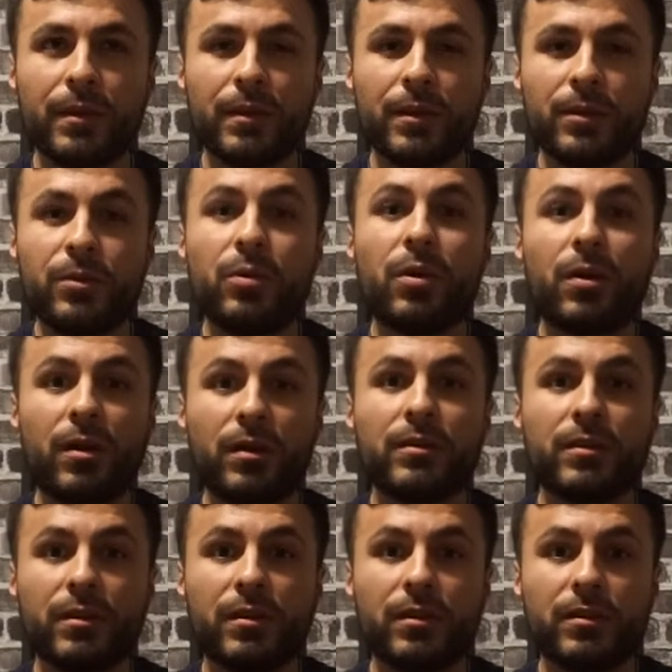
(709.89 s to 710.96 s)
you are on
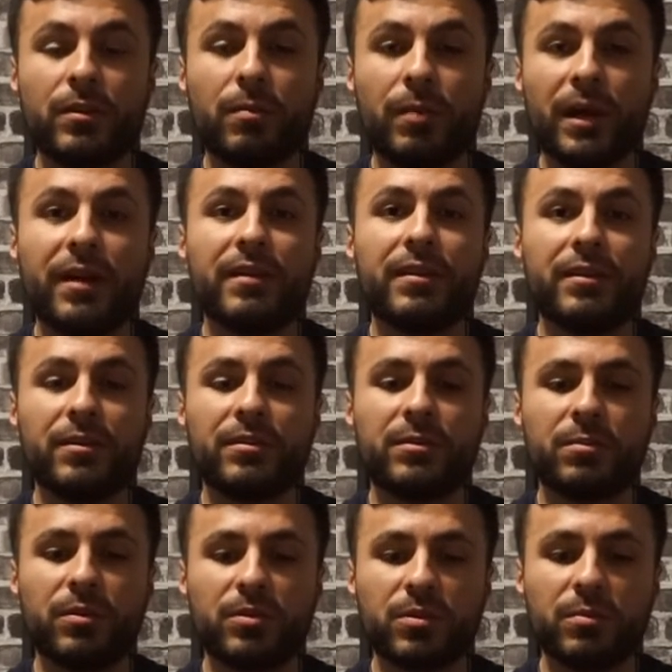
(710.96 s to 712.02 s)
the path that you're
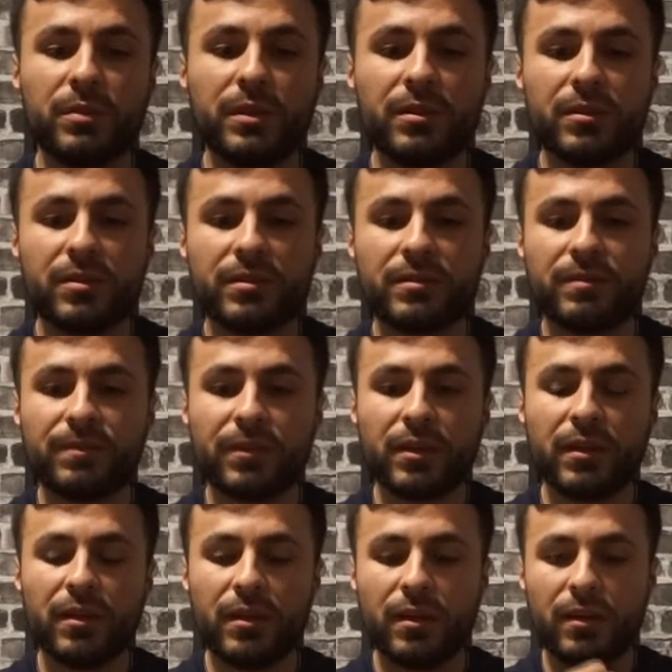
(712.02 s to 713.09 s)
supposed to be on.
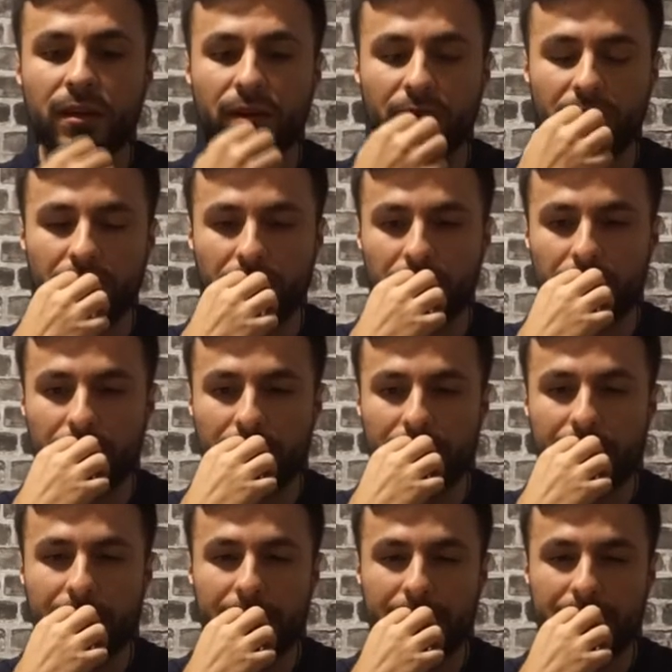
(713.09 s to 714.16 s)

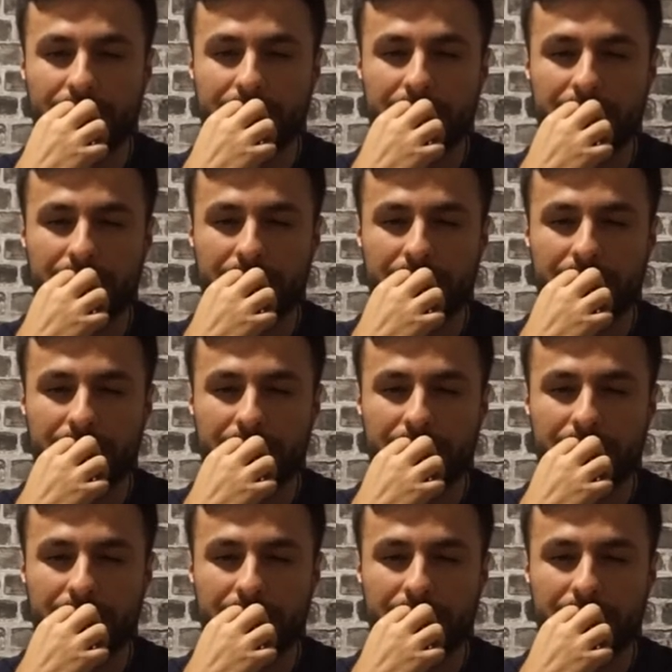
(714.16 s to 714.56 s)
That